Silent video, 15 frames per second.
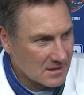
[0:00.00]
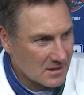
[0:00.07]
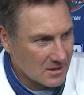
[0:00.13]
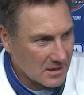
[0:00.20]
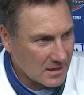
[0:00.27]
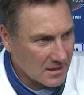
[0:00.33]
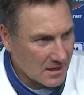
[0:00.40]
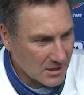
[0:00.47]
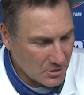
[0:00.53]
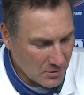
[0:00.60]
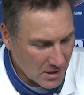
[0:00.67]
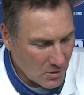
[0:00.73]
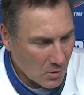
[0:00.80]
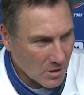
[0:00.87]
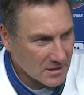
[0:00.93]
Okay. Are you
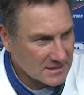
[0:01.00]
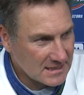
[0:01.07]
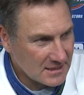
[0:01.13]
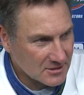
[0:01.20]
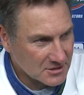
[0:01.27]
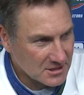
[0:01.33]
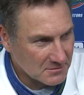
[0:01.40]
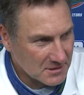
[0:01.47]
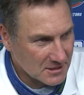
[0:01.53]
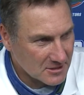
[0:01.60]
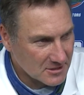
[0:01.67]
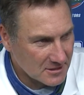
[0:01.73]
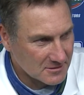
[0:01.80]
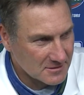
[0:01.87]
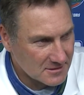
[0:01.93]
in quarantine or something
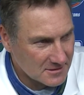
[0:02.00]
or no?